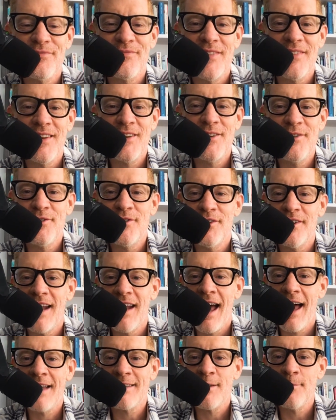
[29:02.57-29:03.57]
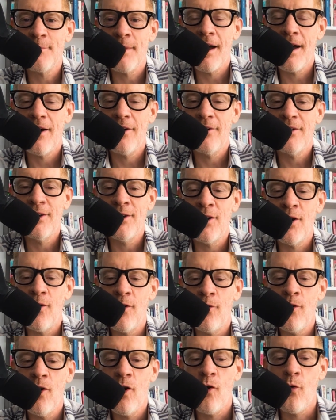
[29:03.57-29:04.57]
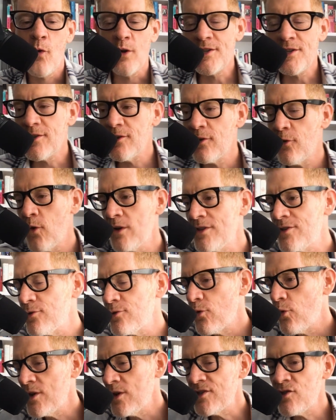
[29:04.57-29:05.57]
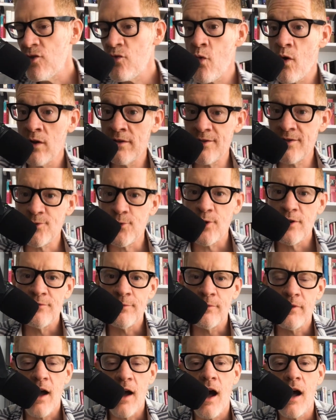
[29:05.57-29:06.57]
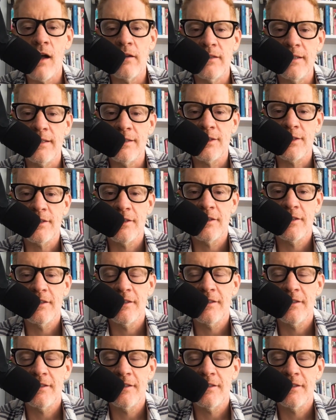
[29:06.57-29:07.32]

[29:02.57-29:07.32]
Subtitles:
you could ask about, what's the one story from college